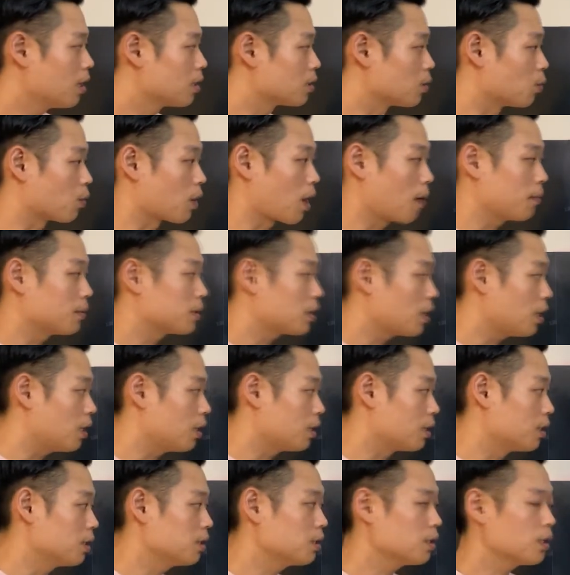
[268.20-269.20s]
So what I'm
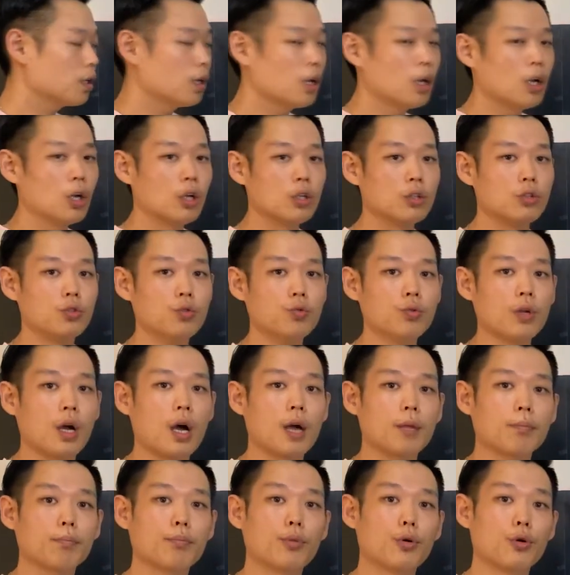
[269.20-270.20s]
saying is, do
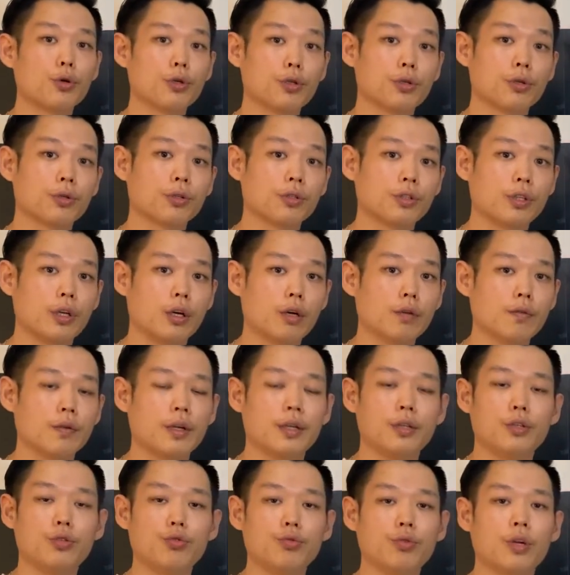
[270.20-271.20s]
not push yourself
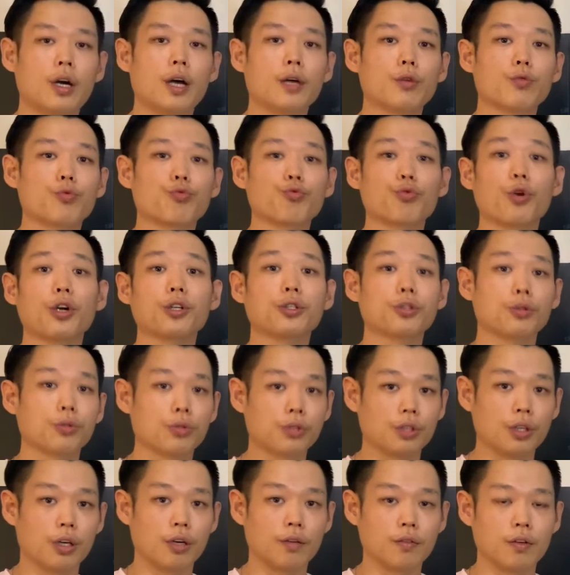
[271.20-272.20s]
and do not rush
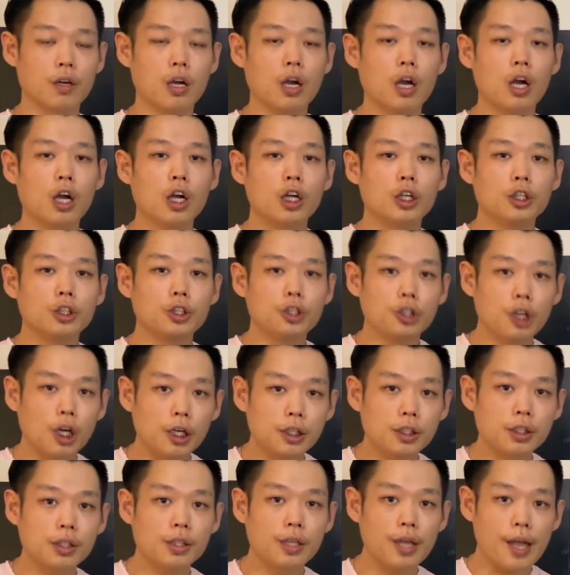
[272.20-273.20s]
yourself
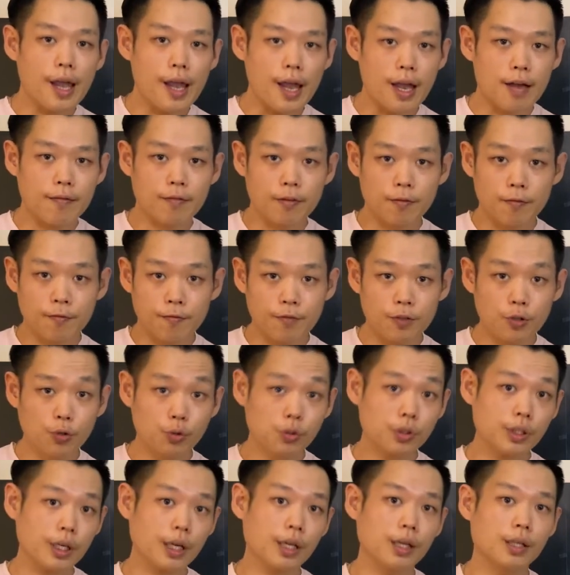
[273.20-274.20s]
just to have a few
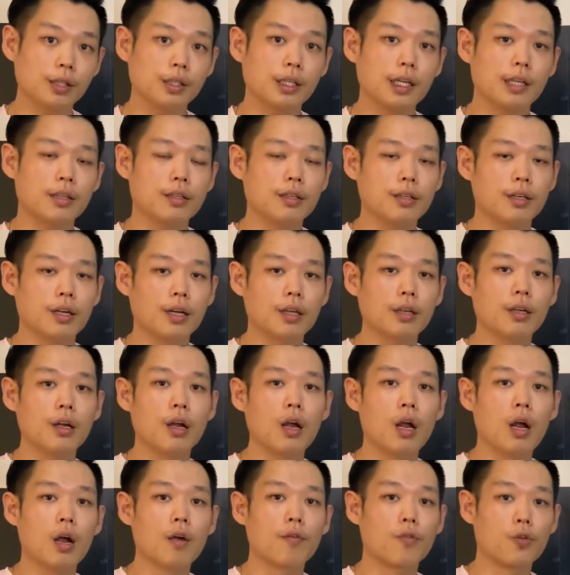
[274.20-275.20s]
seconds at the end
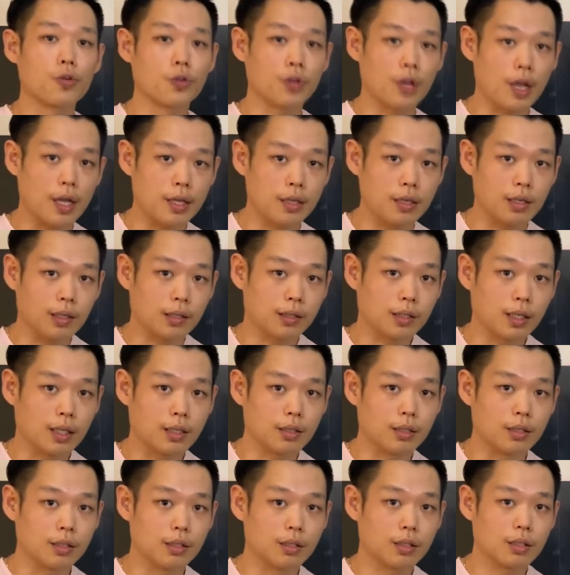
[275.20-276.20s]
for the ending
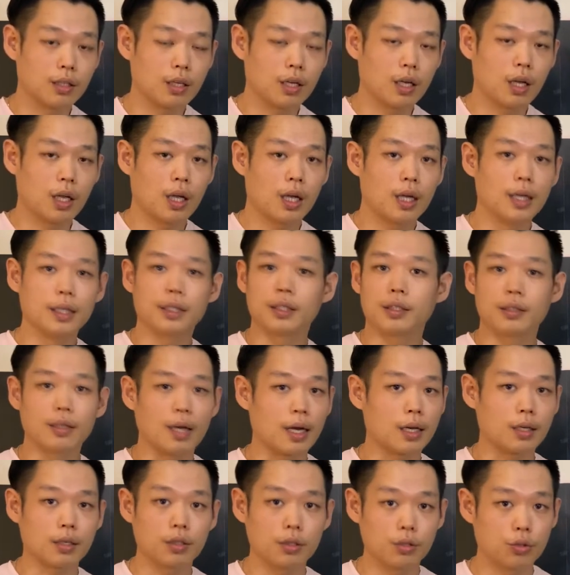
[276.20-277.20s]
sentence. It's
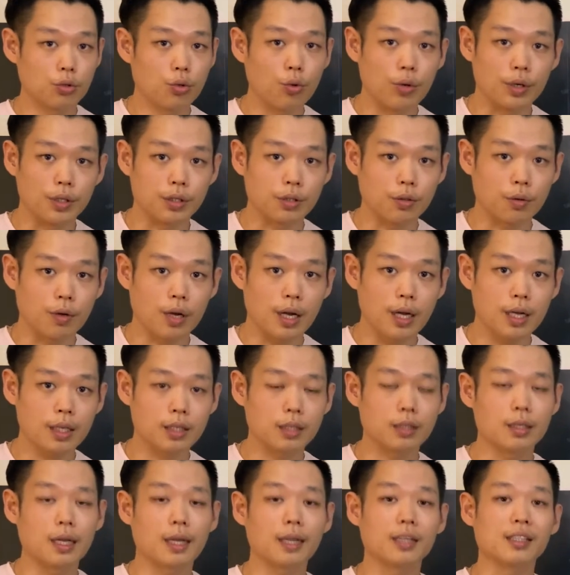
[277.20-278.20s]
not a good choice, okay?
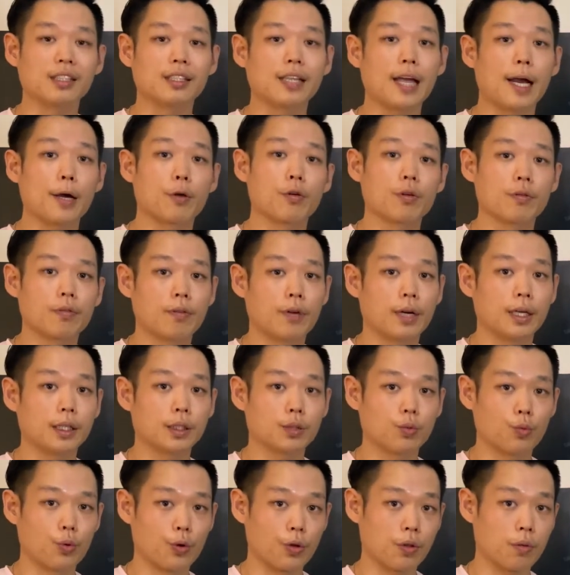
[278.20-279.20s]
It's not a
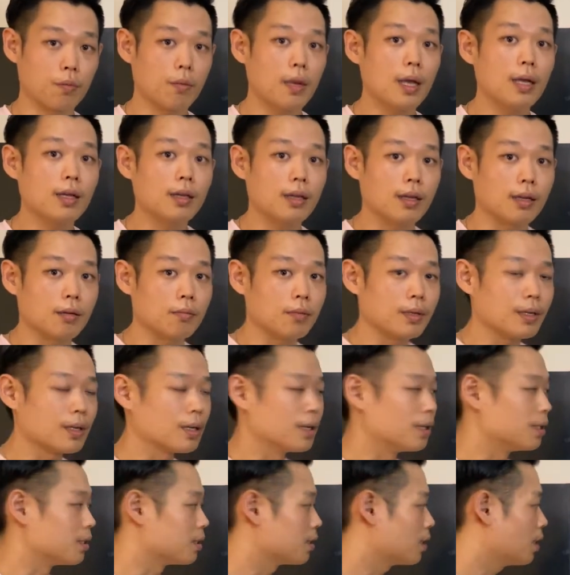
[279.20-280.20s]
sacrifice worth making
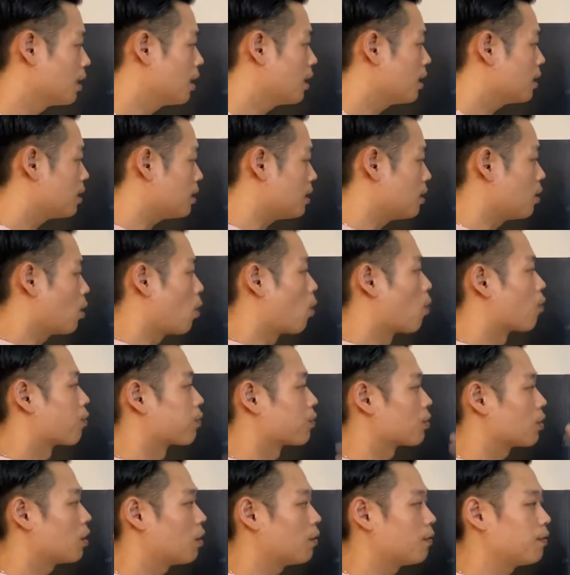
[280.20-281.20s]
because the
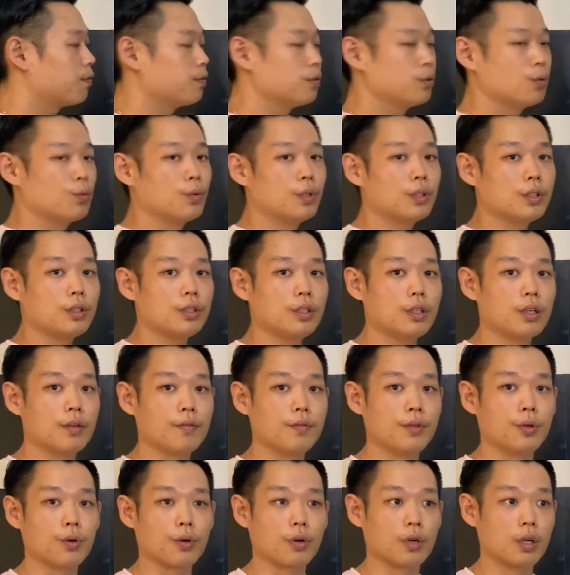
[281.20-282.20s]
overall fluency
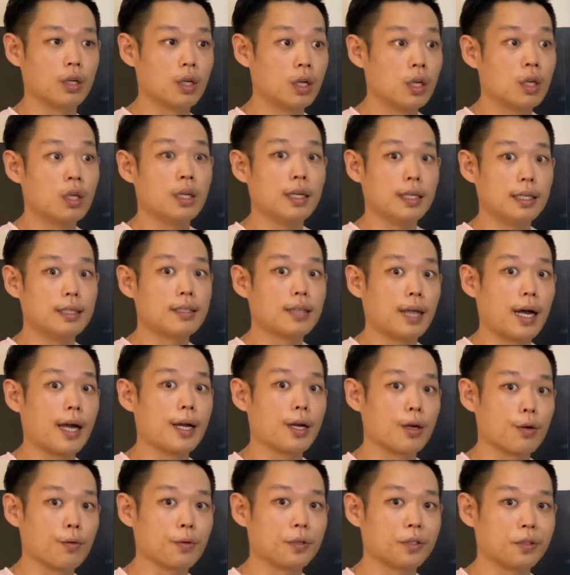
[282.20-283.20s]
of your
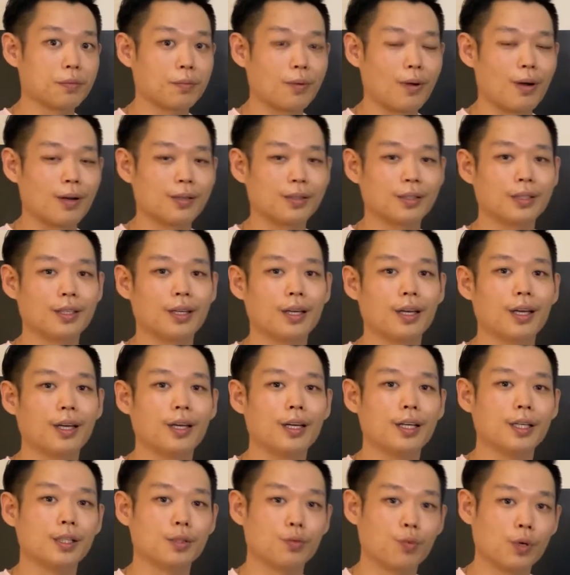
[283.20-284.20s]
entire response
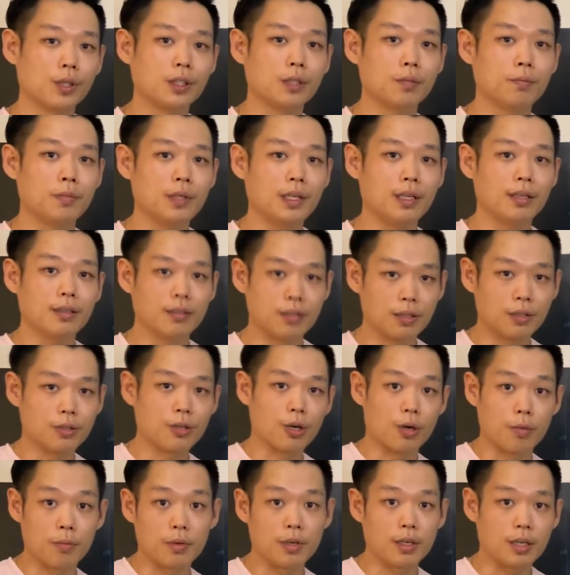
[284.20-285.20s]
is what's being
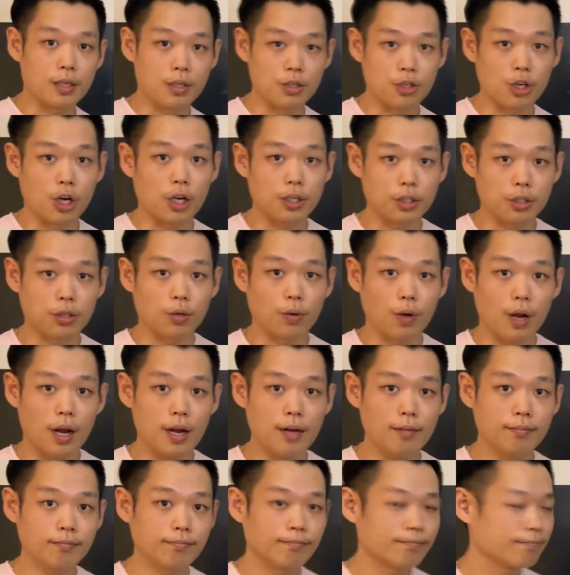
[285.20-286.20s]
determined and judged,
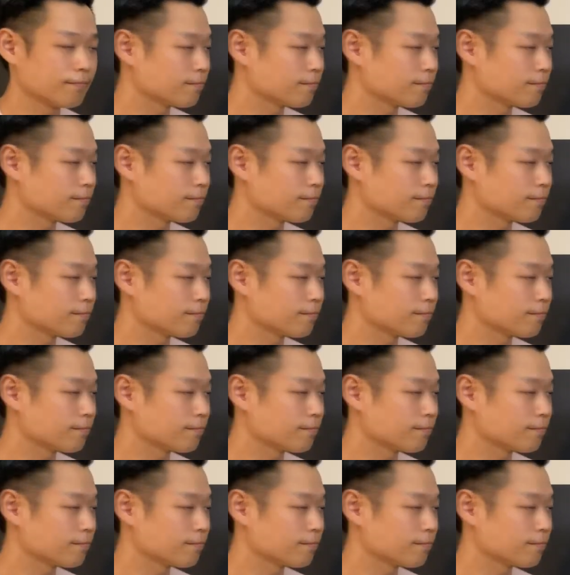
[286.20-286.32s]
okay?